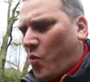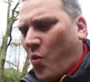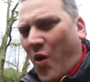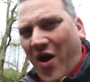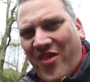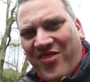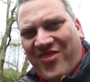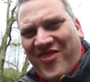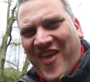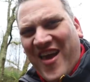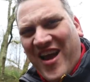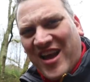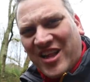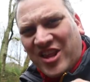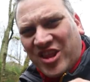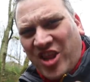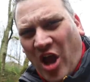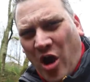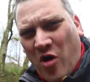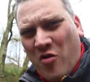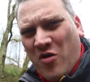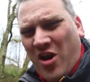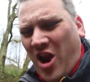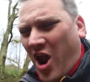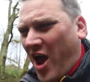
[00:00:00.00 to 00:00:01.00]
the one thing I
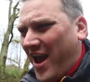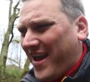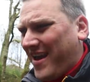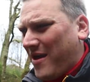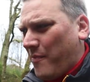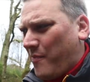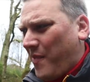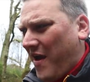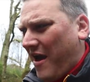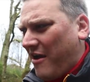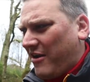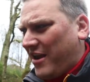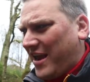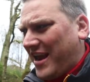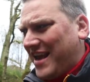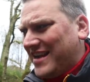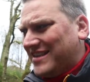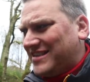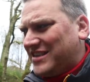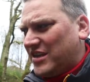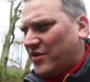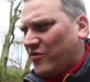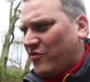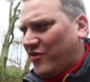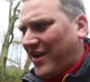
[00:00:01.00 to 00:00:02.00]
don't like about it
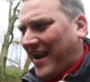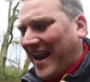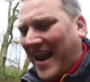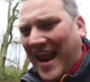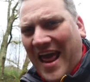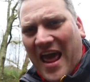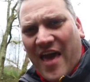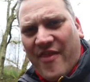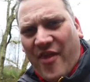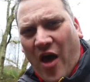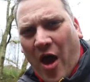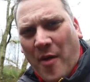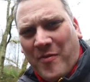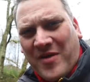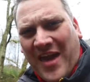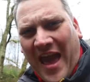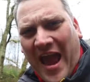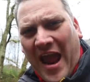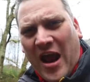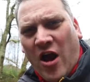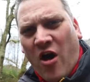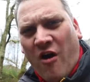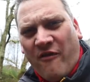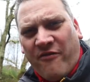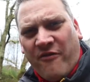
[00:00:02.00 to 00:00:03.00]
is the glare that I'm
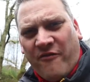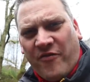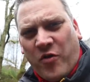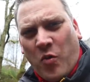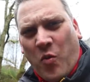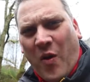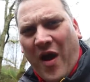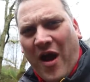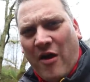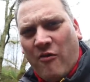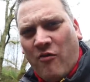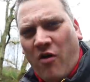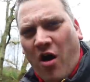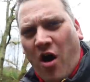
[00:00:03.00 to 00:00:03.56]
getting off of the wet